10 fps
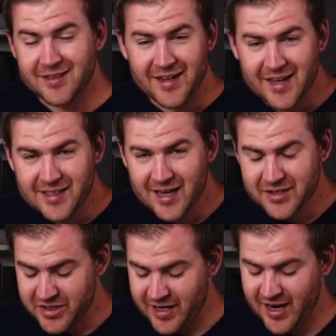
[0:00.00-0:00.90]
today's
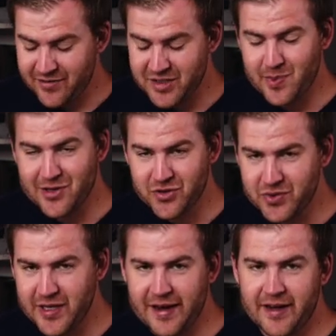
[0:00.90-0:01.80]
actually kind of a special
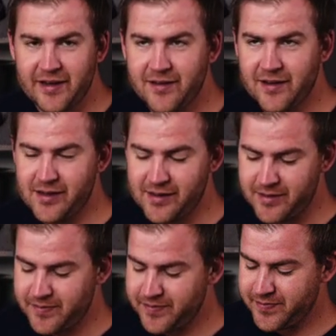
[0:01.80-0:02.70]
day.
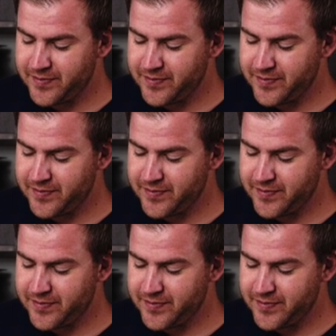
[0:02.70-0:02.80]
Um,